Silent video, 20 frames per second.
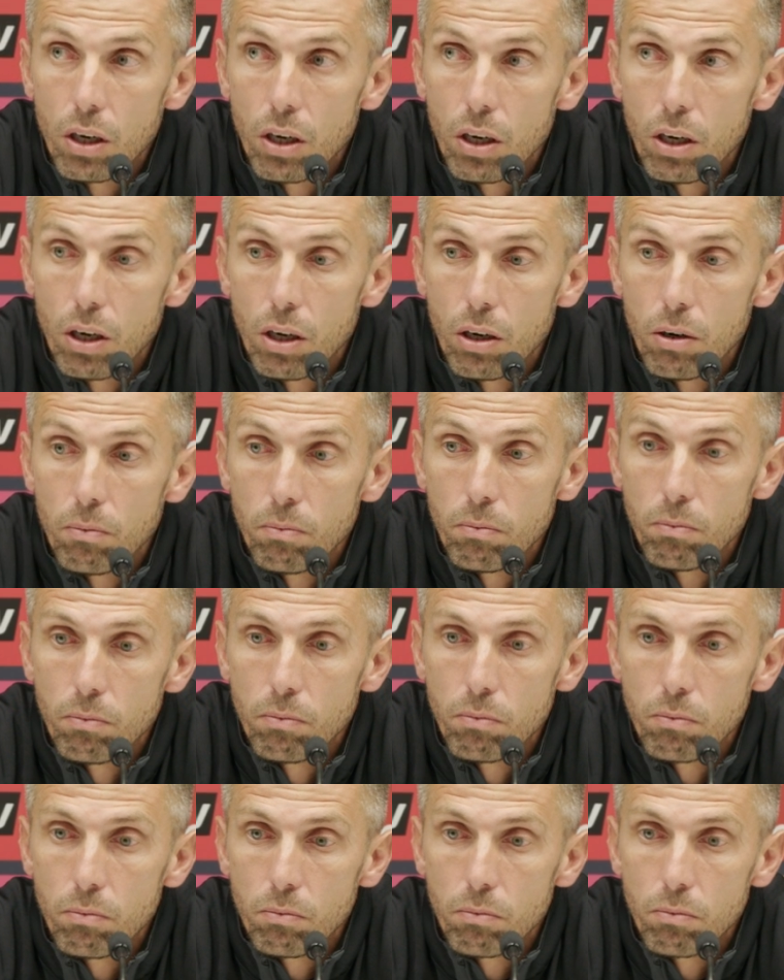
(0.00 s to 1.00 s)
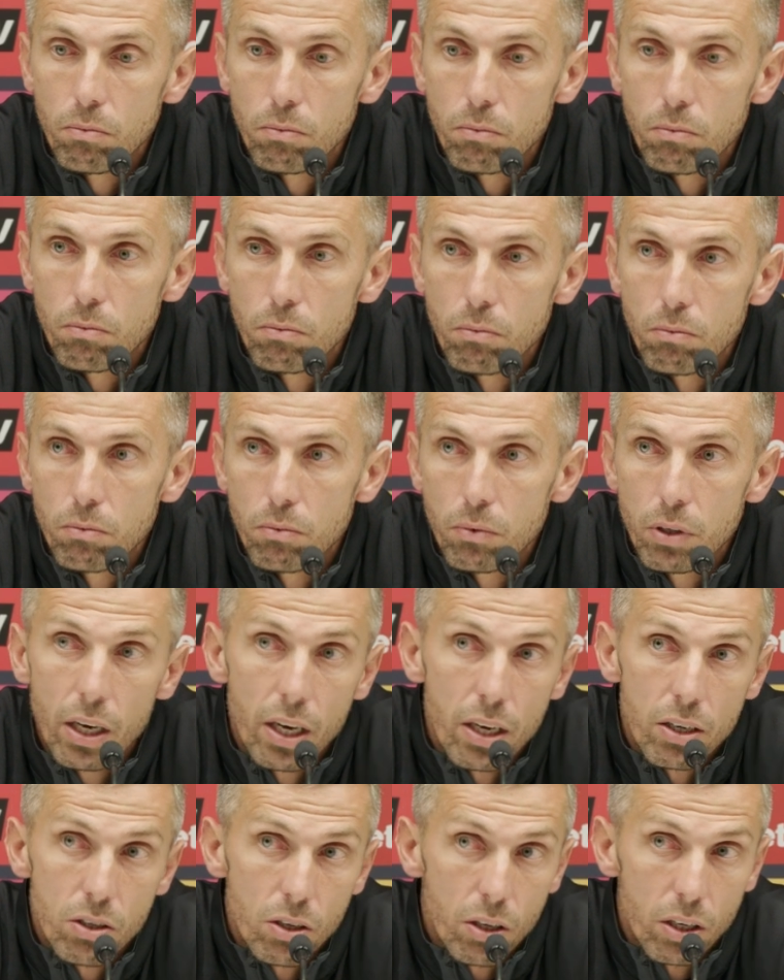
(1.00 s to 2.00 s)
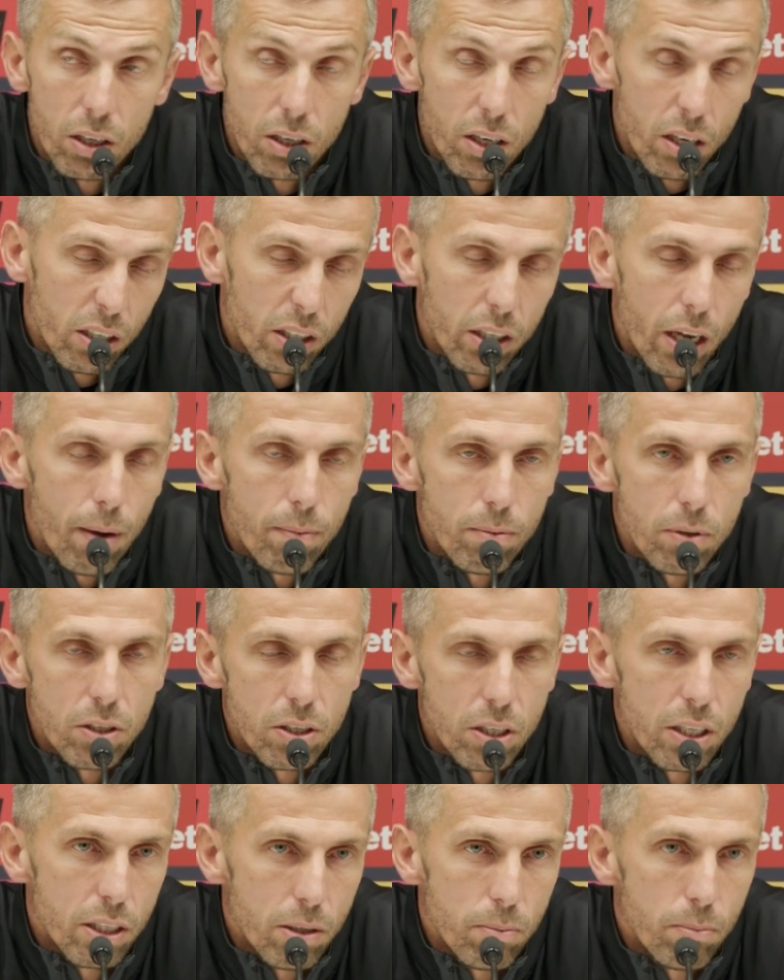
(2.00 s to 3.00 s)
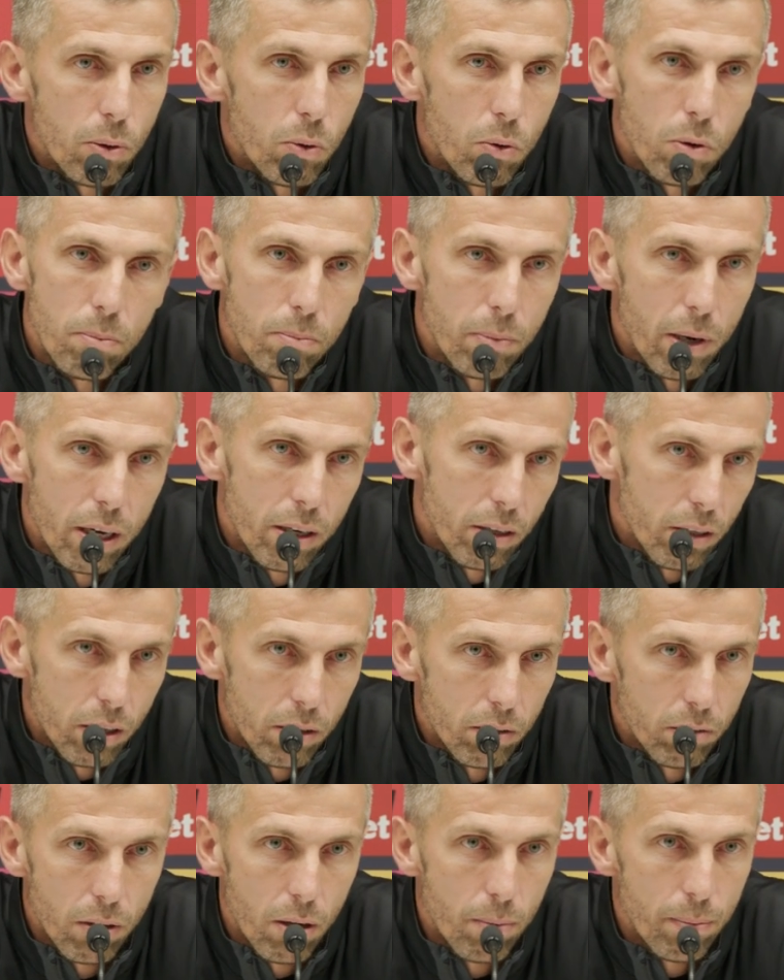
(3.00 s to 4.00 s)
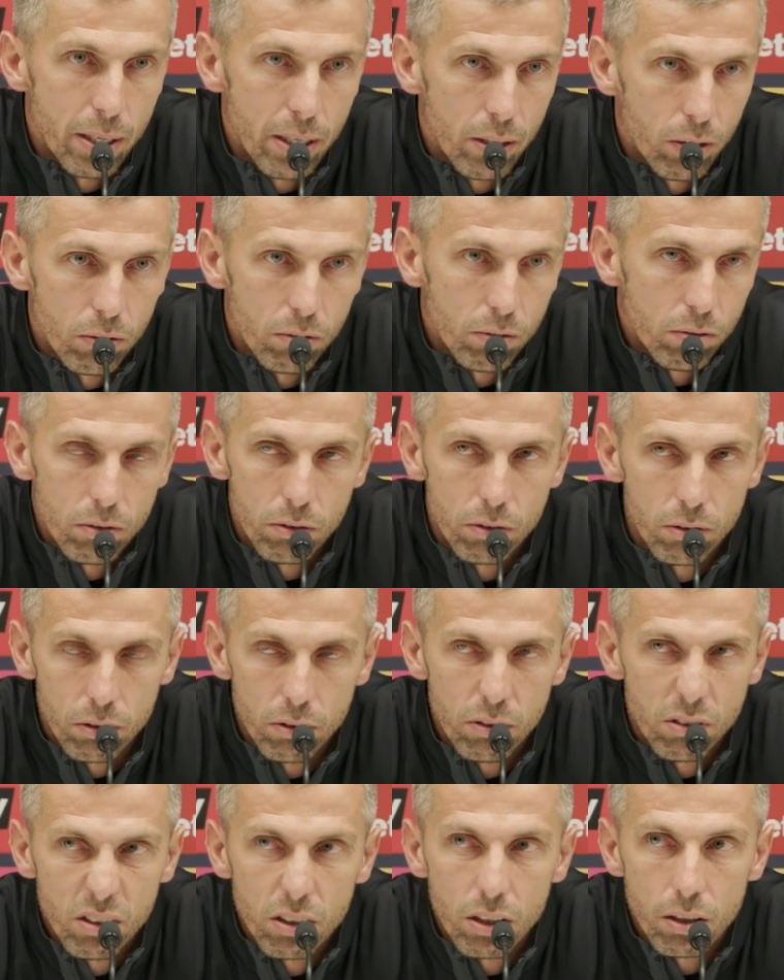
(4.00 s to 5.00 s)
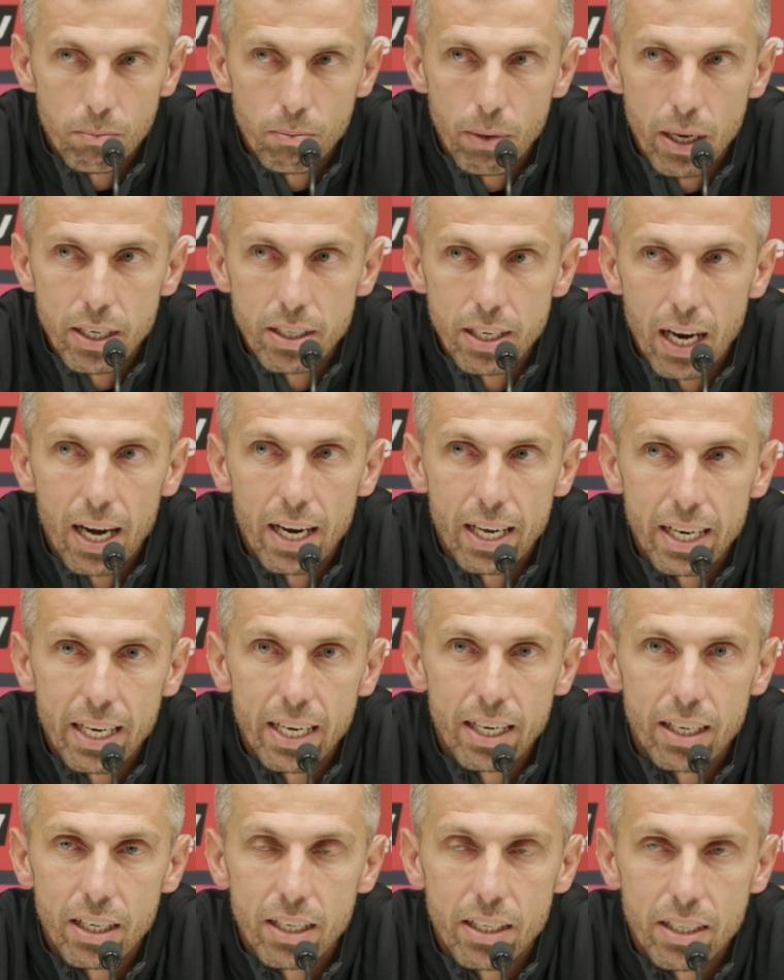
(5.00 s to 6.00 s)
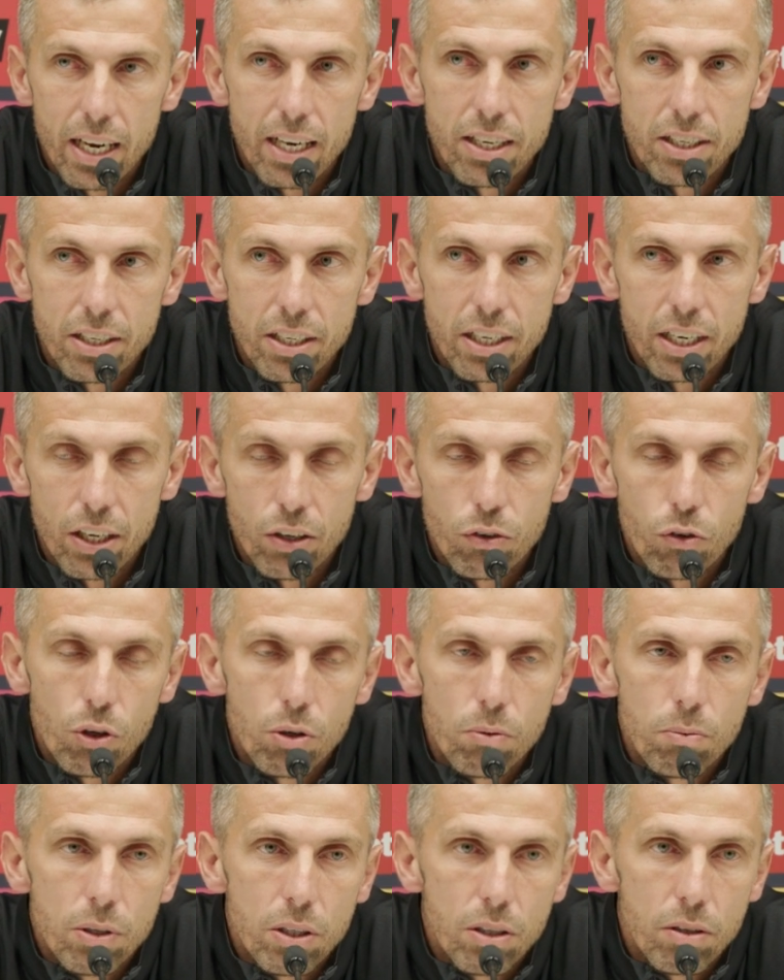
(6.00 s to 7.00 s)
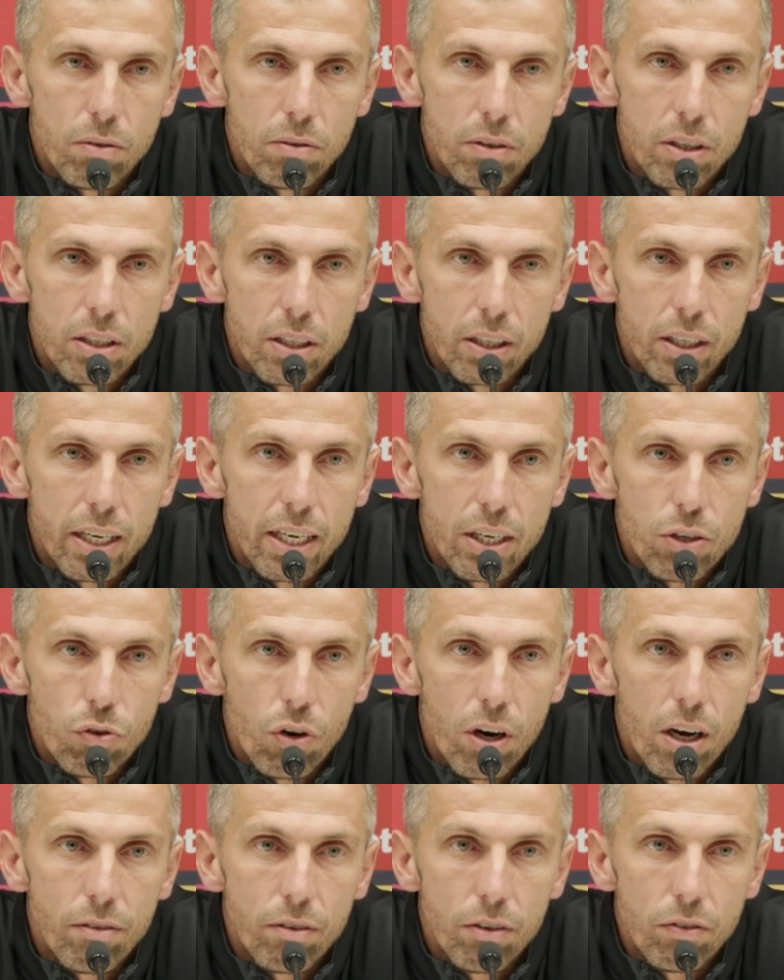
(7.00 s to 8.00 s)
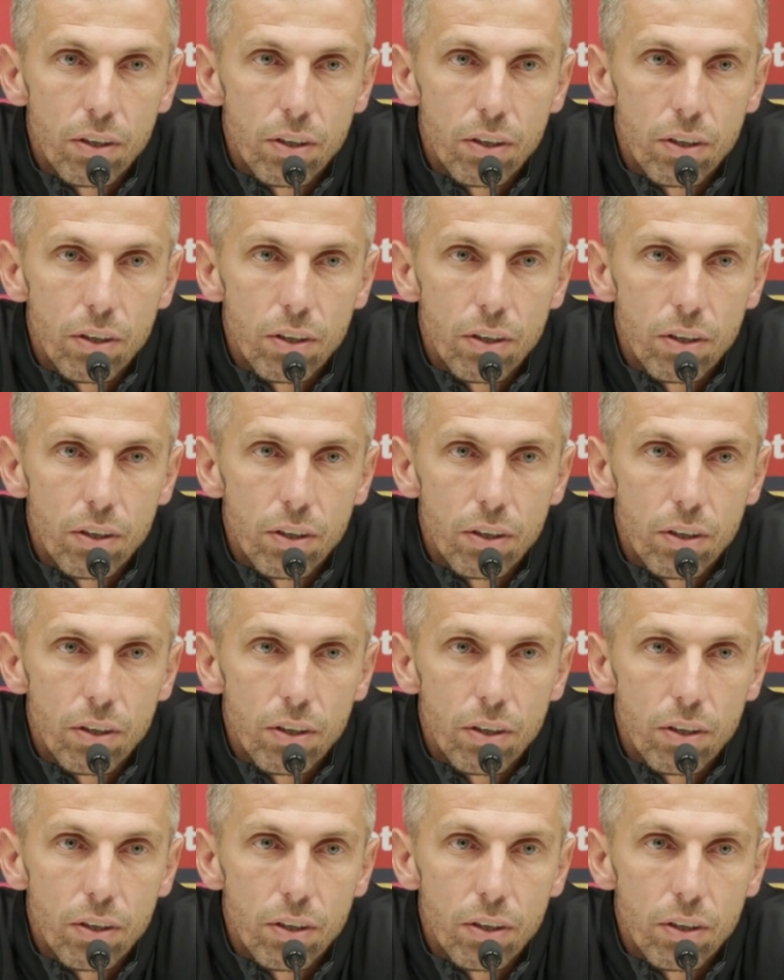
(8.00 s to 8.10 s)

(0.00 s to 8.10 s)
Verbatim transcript: um, yeah, so the, the captaincy is important, but that I mean the. The mentality and intensity of the group is the is the key driver,